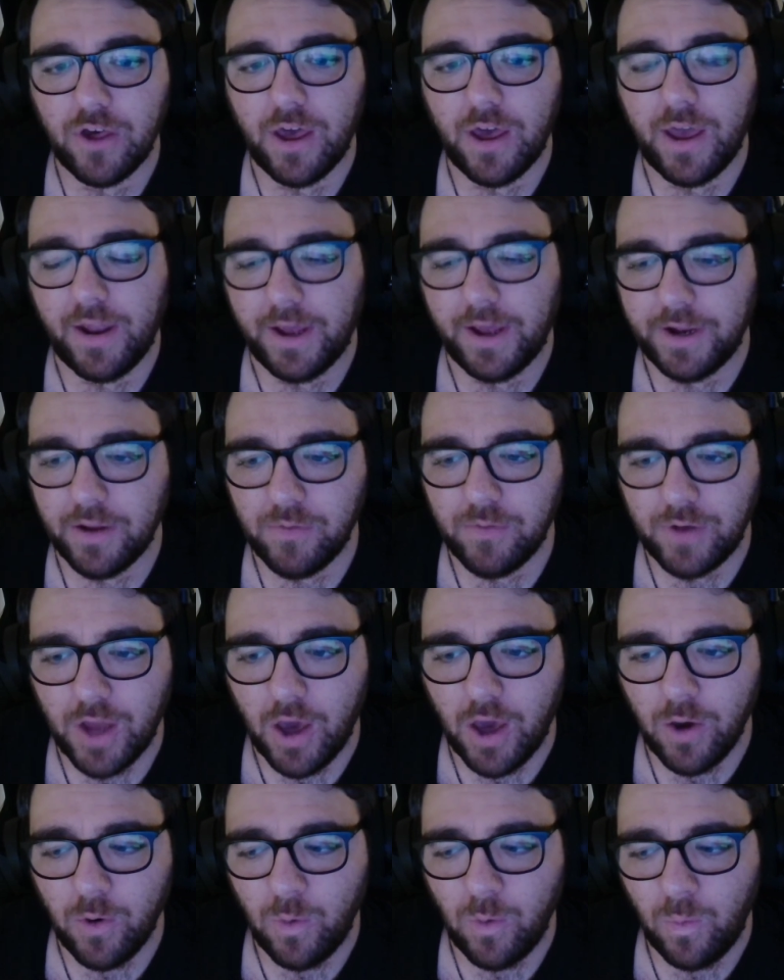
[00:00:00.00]
And I don't
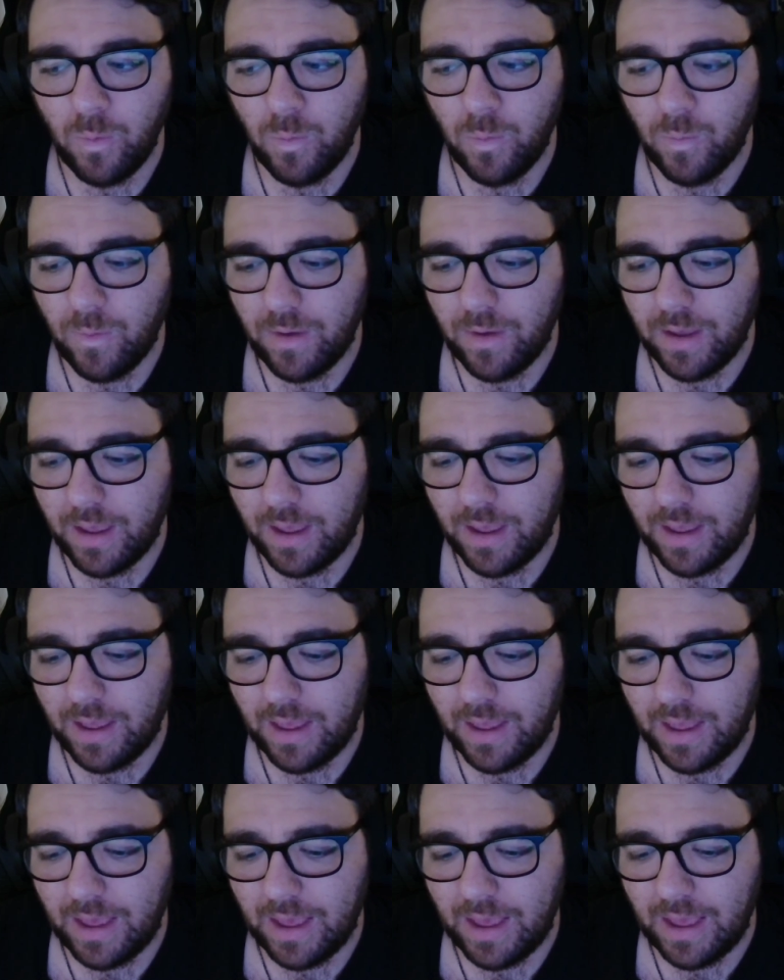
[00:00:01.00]
know
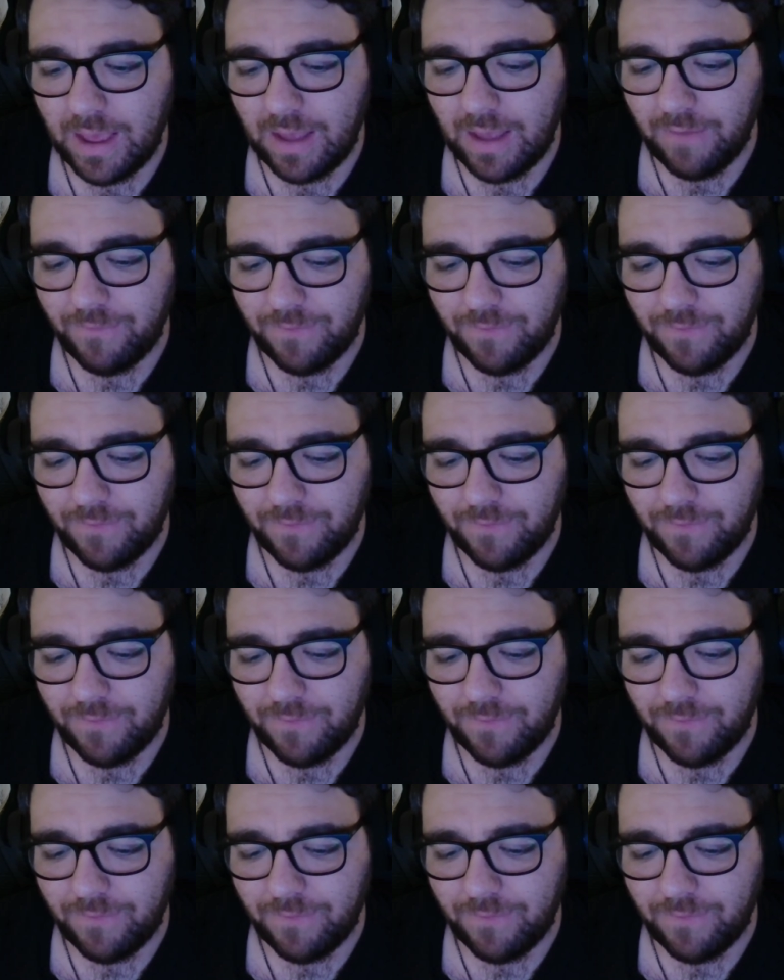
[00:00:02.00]
if,